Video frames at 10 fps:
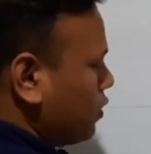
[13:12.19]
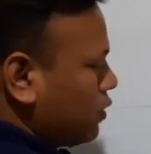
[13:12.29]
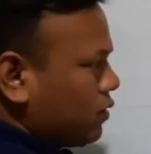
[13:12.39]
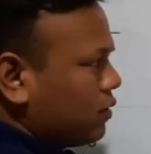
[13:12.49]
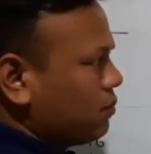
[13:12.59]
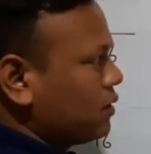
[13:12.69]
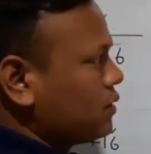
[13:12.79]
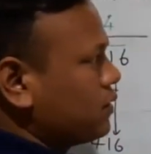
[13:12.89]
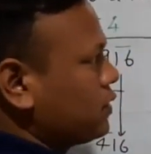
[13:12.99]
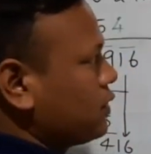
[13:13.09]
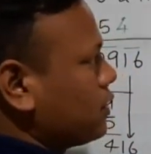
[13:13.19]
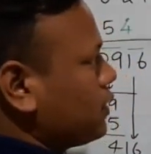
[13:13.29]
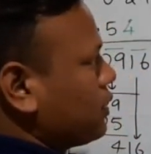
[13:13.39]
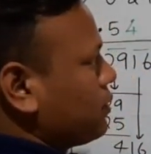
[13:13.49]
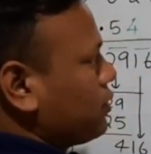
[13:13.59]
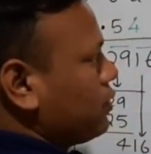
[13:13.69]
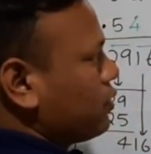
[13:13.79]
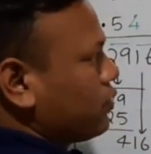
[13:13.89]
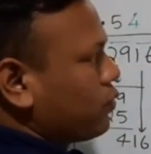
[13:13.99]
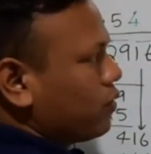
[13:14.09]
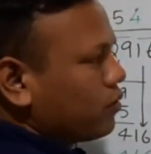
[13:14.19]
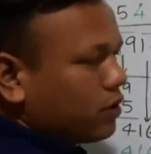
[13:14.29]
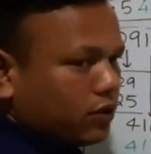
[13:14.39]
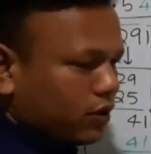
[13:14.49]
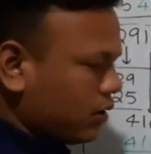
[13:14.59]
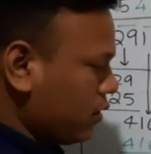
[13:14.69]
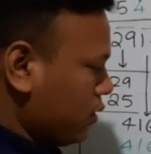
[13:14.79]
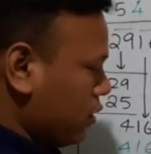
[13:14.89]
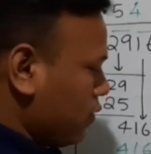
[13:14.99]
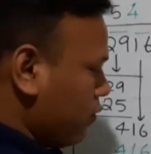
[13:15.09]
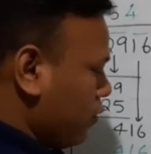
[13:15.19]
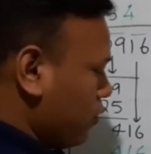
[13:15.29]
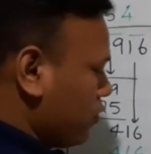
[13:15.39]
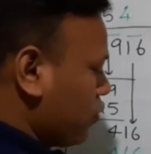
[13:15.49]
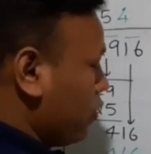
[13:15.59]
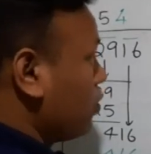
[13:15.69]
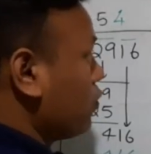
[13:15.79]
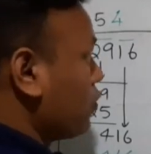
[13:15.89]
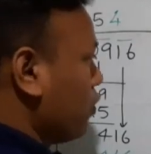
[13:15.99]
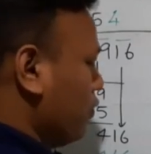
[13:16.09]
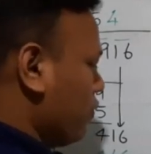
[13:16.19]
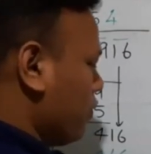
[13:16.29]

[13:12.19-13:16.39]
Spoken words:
Simple, isn't it? That means your square root is, therefore square root of